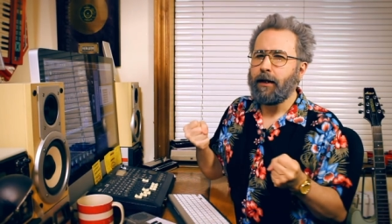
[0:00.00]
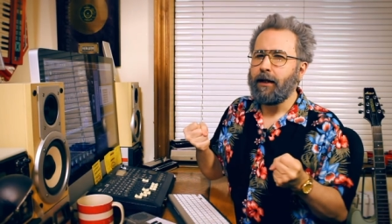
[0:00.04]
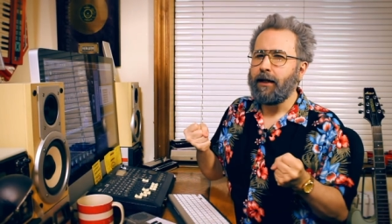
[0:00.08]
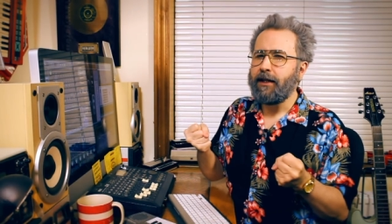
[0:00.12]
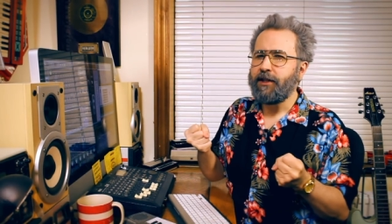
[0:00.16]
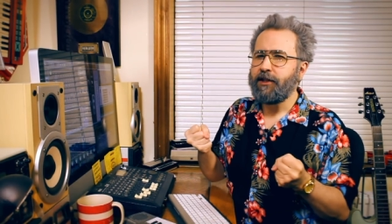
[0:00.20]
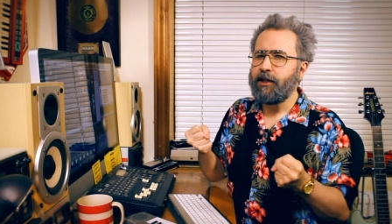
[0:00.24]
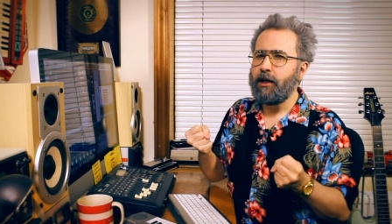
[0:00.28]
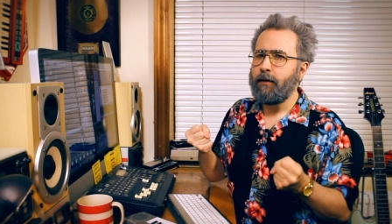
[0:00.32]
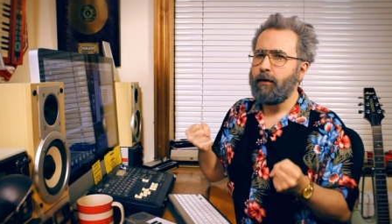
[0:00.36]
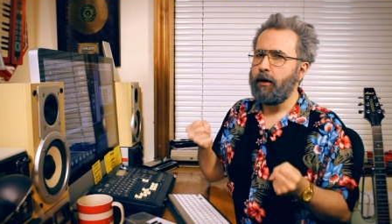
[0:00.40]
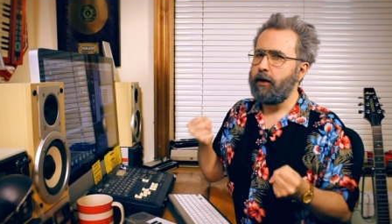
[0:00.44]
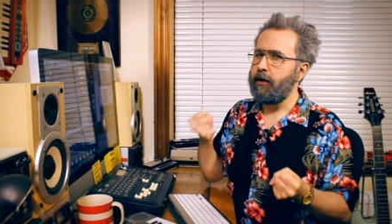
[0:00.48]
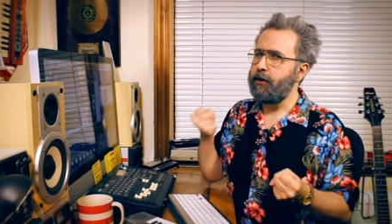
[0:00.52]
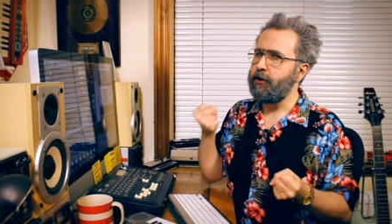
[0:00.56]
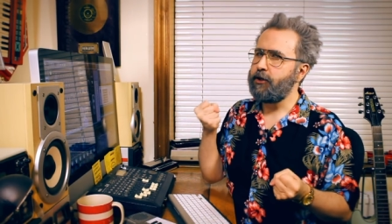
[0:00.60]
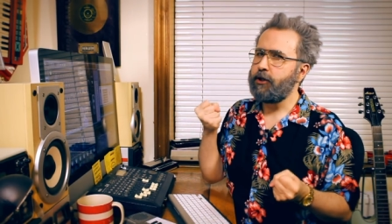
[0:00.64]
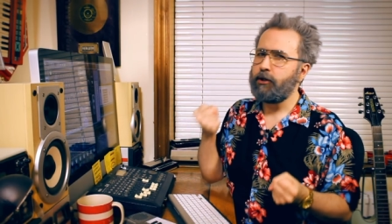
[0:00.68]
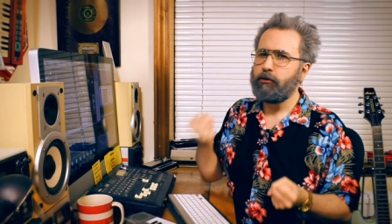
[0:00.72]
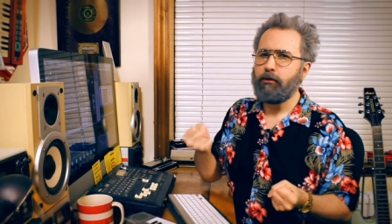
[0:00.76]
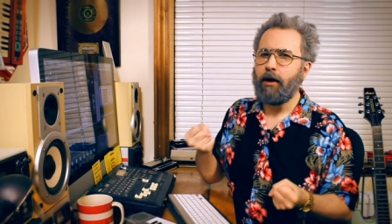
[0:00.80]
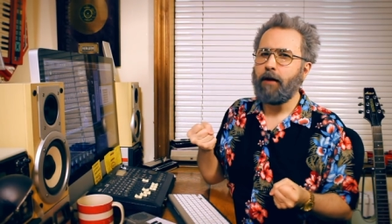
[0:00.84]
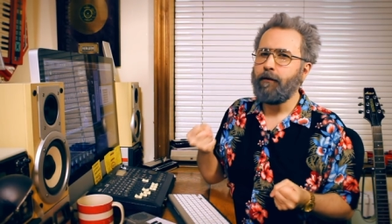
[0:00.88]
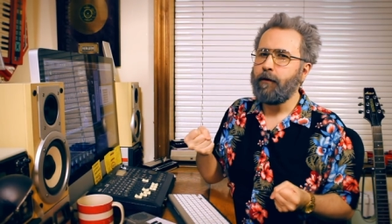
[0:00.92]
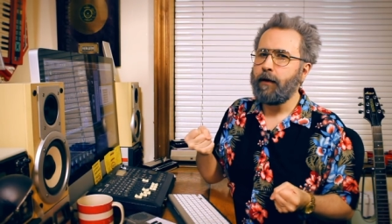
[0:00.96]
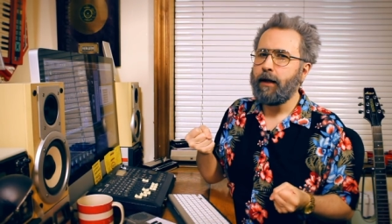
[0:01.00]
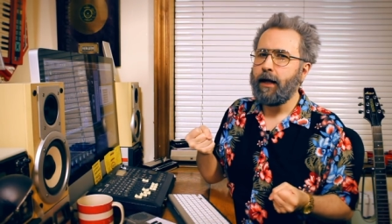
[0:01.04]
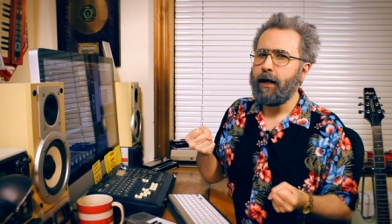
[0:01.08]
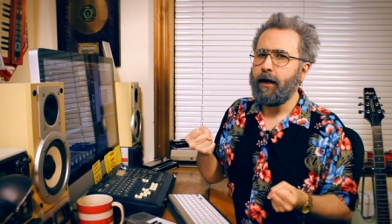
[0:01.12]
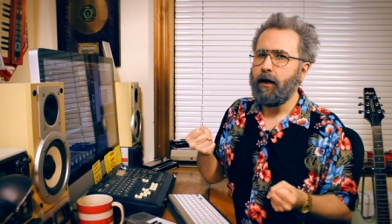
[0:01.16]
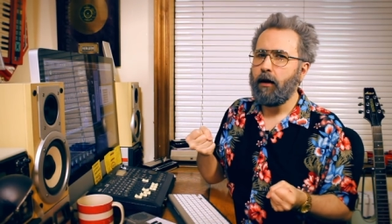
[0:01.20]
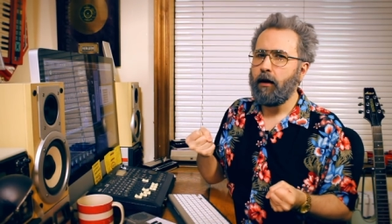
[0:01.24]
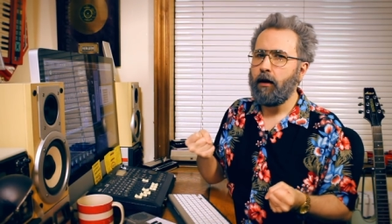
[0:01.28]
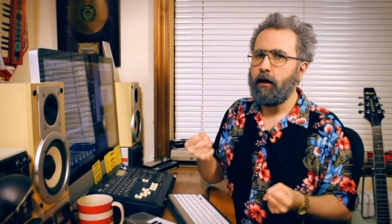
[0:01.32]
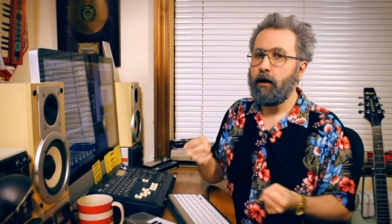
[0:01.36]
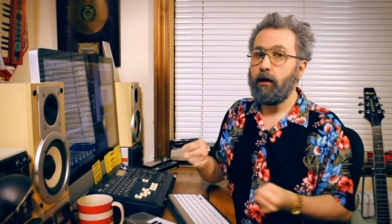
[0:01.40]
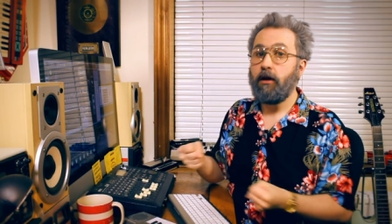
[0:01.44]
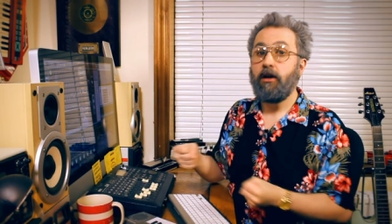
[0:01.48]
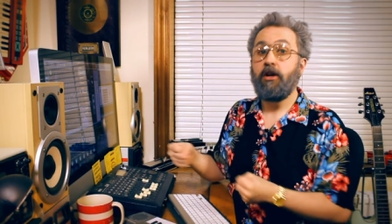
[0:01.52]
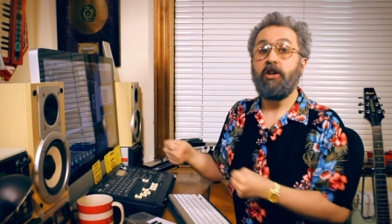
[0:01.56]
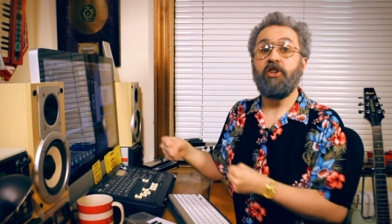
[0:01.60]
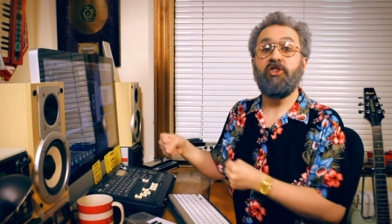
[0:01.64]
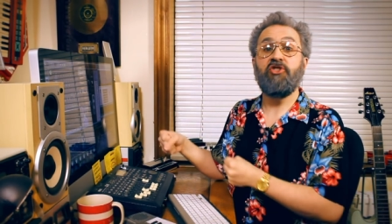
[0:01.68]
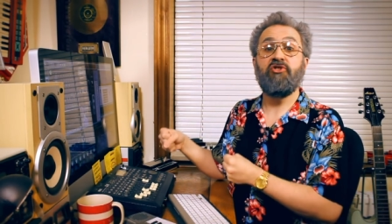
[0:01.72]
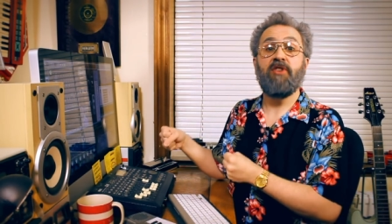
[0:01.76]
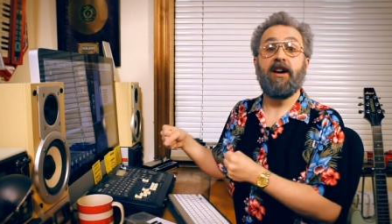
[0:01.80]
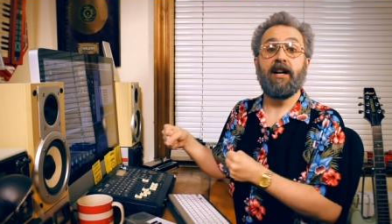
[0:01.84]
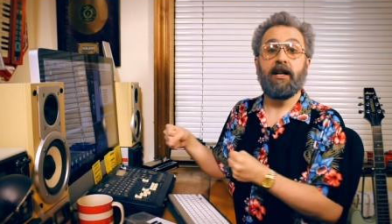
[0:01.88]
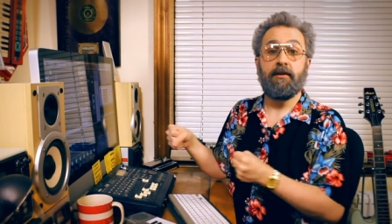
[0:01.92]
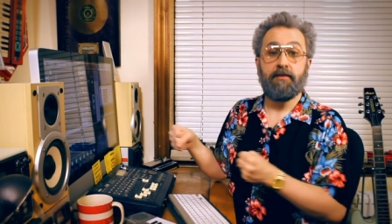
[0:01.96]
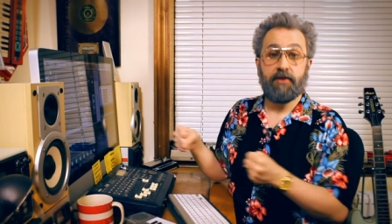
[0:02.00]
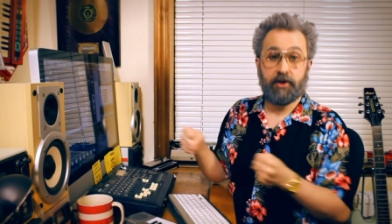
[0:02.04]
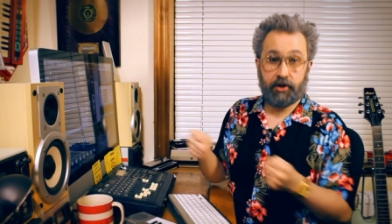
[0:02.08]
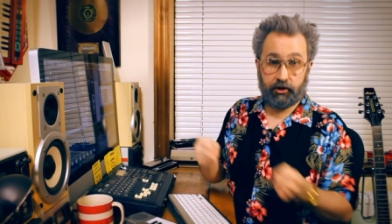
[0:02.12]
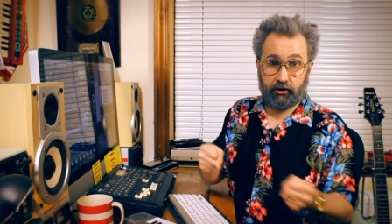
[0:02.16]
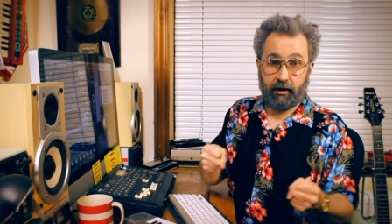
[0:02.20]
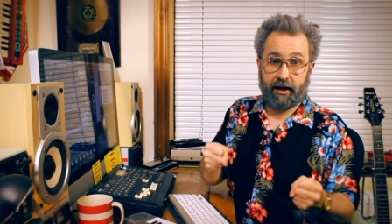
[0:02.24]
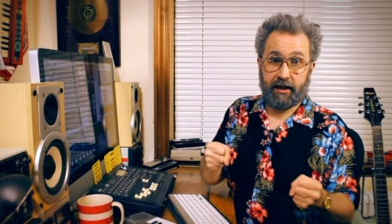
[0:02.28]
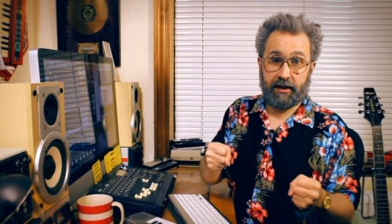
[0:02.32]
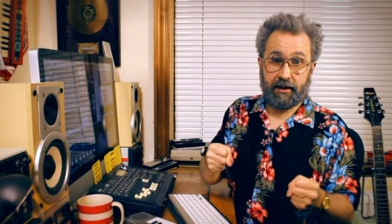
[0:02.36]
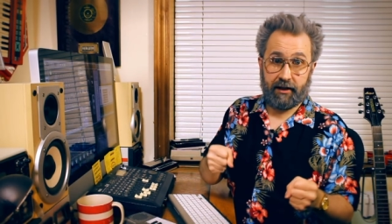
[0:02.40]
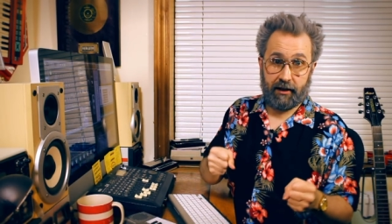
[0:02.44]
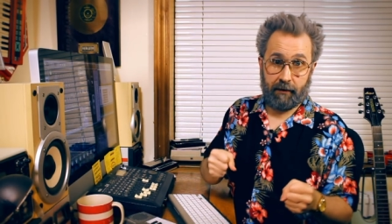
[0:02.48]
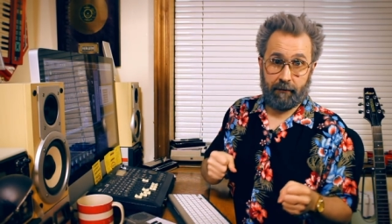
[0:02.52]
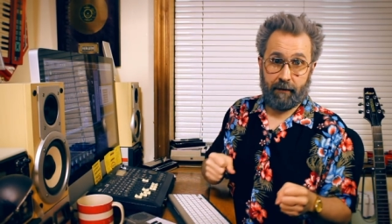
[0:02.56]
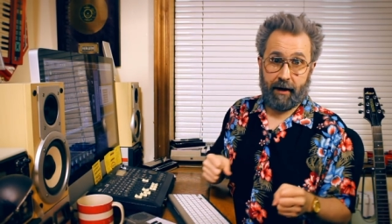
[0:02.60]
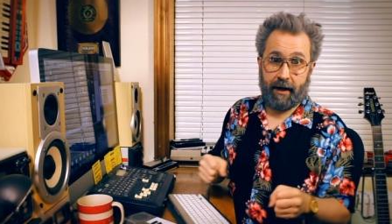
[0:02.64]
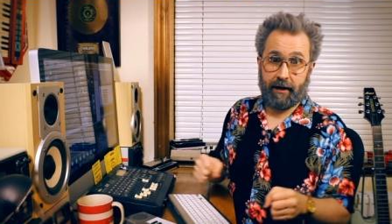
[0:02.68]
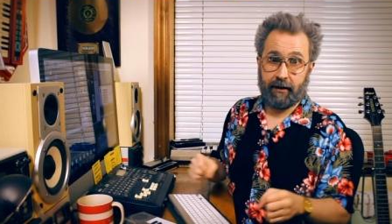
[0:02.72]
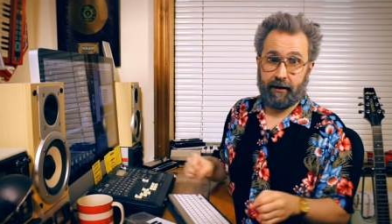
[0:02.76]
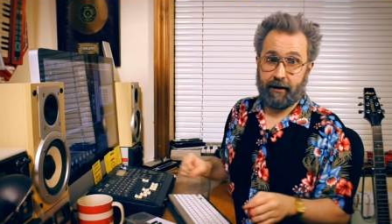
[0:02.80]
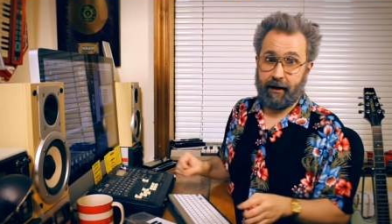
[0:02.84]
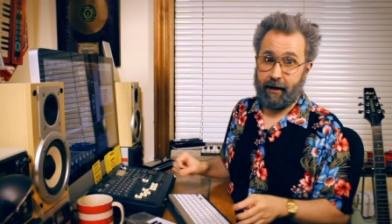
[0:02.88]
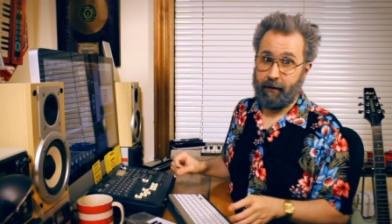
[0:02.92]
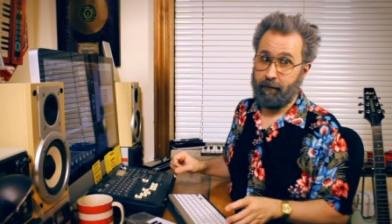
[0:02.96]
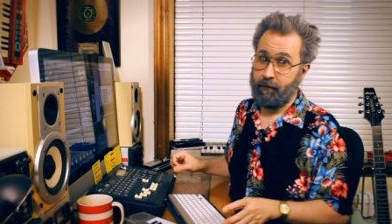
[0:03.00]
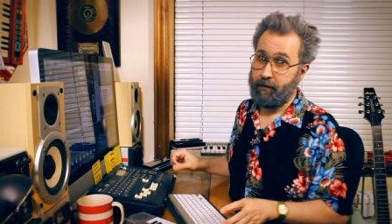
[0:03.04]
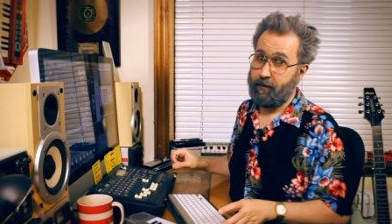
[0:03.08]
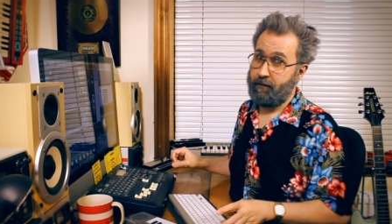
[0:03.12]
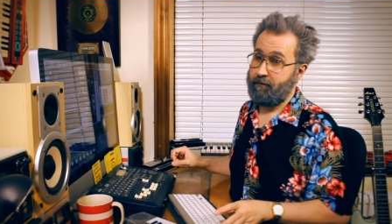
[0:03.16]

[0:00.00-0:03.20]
listener by the scruff of their heart and drag them straight to your bandcamp.